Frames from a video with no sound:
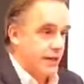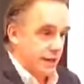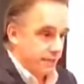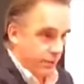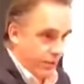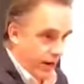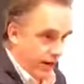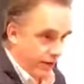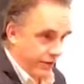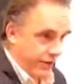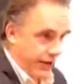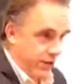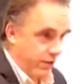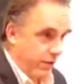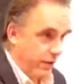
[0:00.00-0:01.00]
keep your eye on the
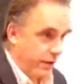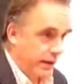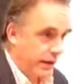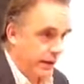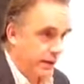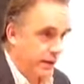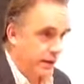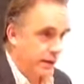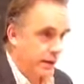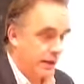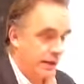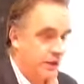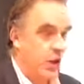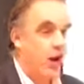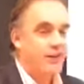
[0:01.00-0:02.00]
hero.
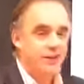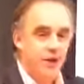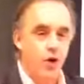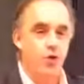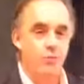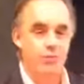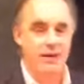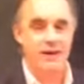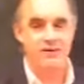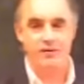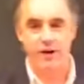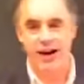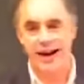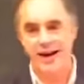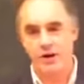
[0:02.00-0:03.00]
Not don't be
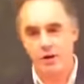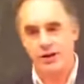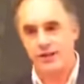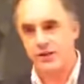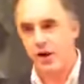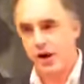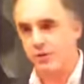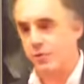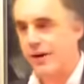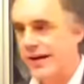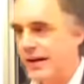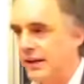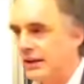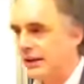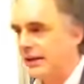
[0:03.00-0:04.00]
afraid or it's not
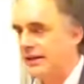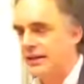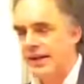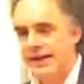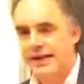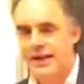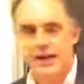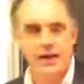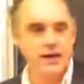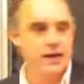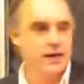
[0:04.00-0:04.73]
real. It's like